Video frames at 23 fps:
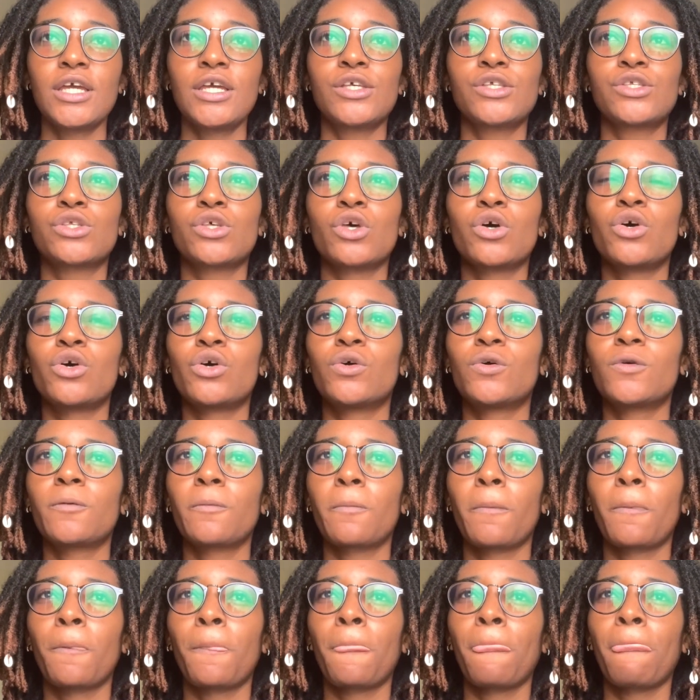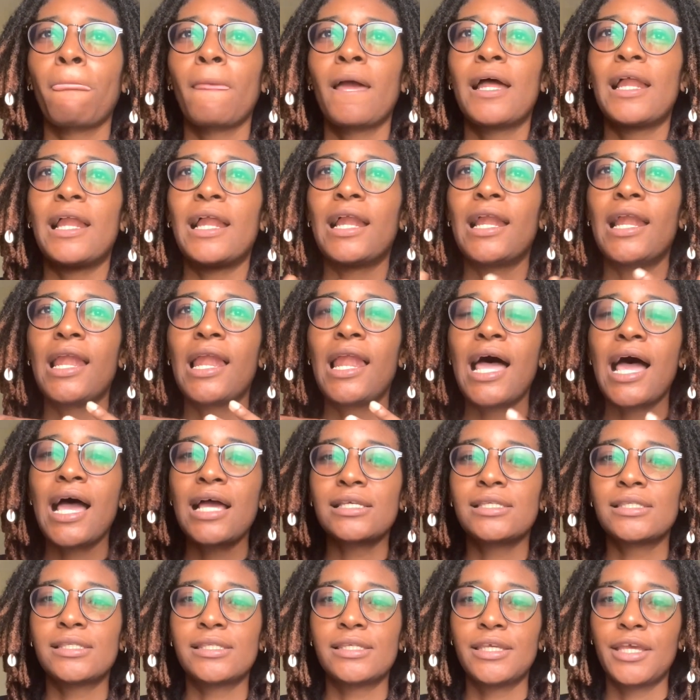So
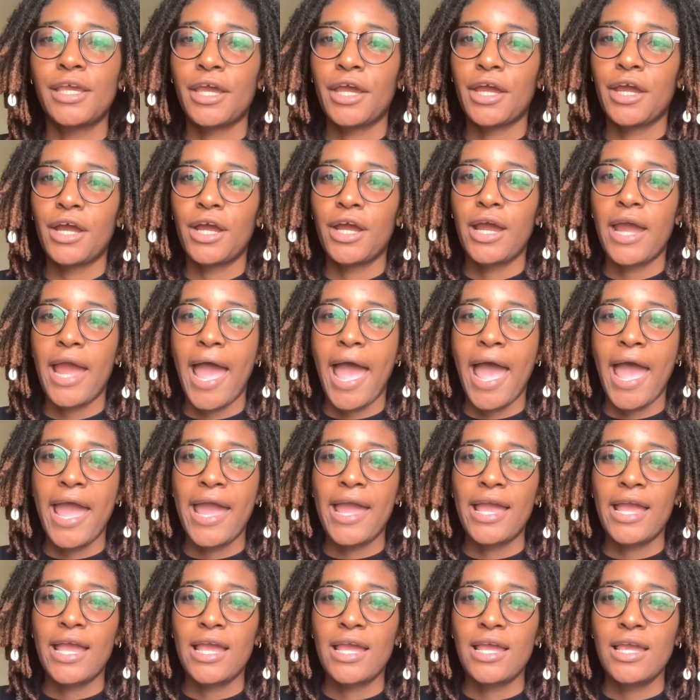last year I